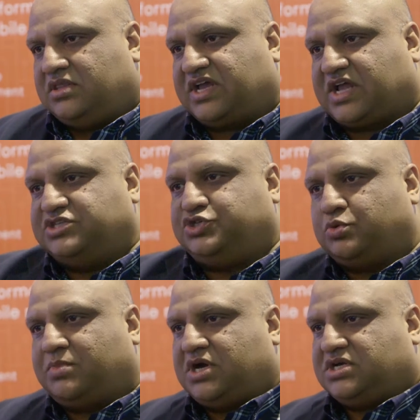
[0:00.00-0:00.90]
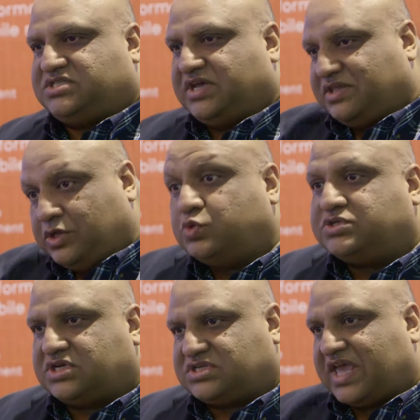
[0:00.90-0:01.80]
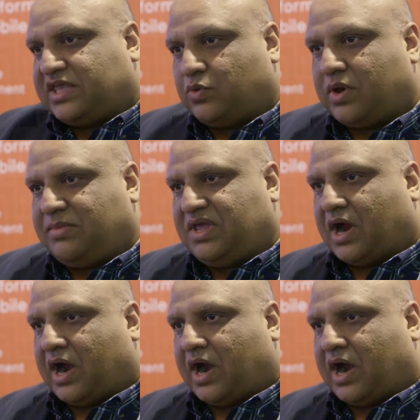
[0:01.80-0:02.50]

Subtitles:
the consumers, the users like you and me